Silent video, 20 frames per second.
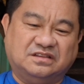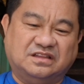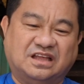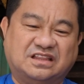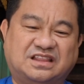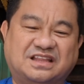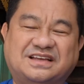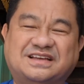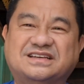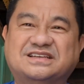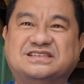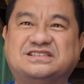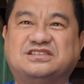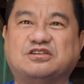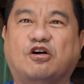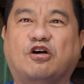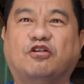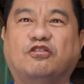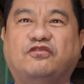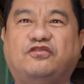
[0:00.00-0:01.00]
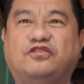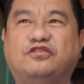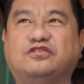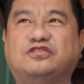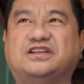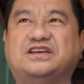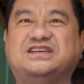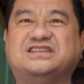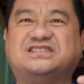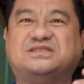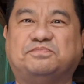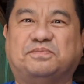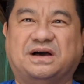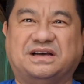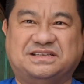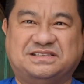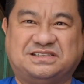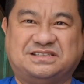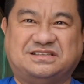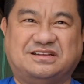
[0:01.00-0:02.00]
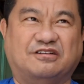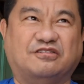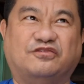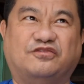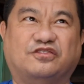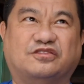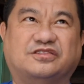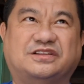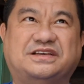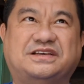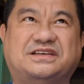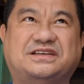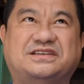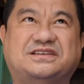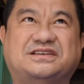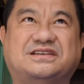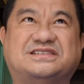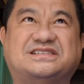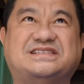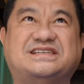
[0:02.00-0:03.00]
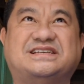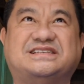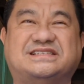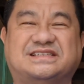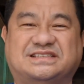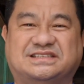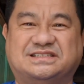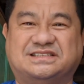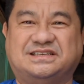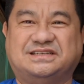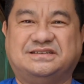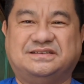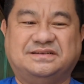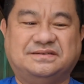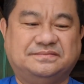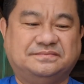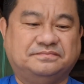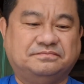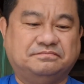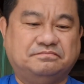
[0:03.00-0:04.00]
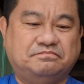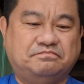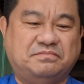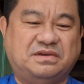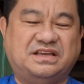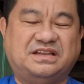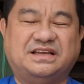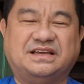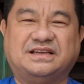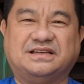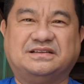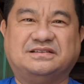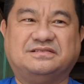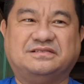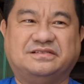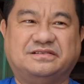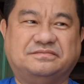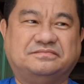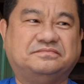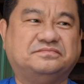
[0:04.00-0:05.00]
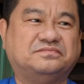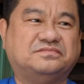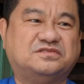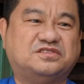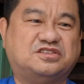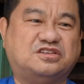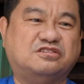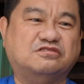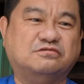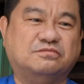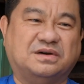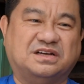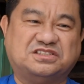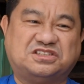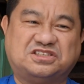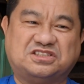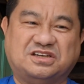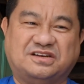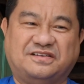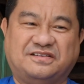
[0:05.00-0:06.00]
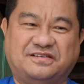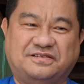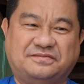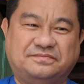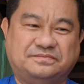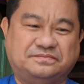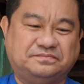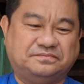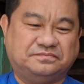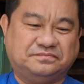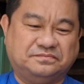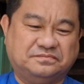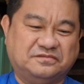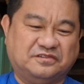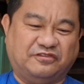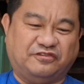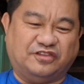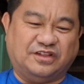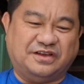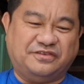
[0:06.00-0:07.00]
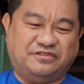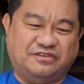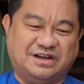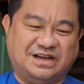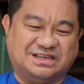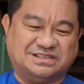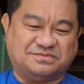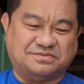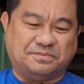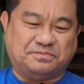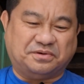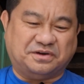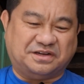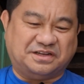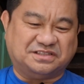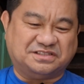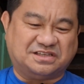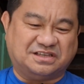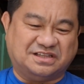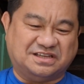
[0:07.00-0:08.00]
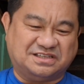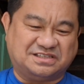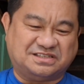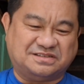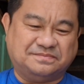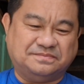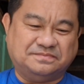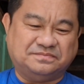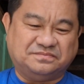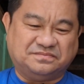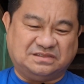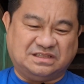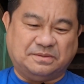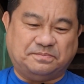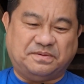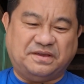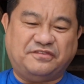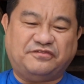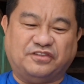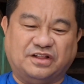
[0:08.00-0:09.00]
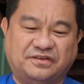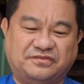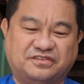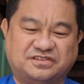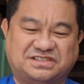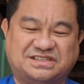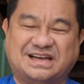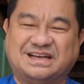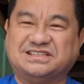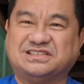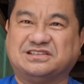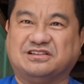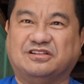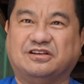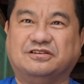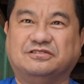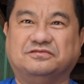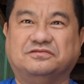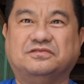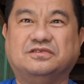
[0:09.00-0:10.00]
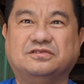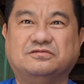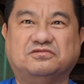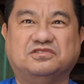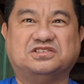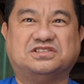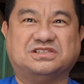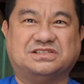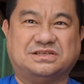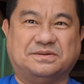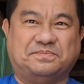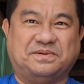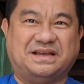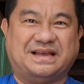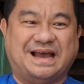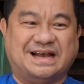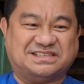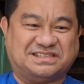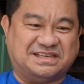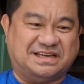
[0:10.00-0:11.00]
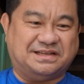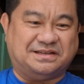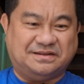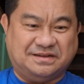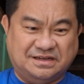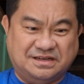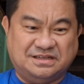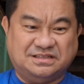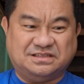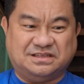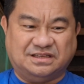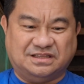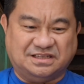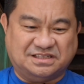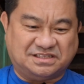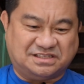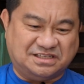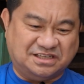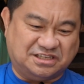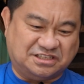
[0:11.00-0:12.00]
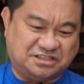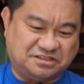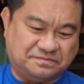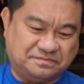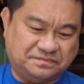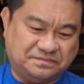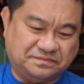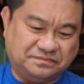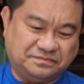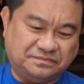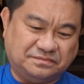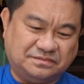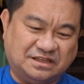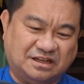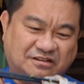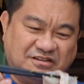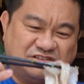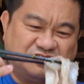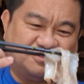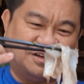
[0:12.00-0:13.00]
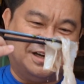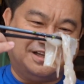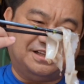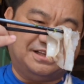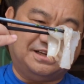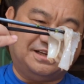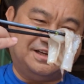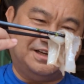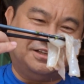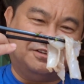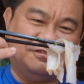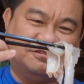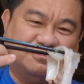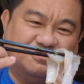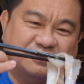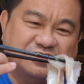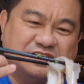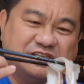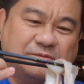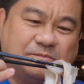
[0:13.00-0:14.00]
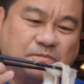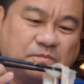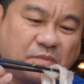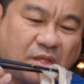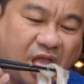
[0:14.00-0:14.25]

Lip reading: Nothing is overly spiced, overly seasoned, meaning too much flavor has been put into this. The beef flavor stands alone, which is a big asset to this dish. Now let's try the noodles.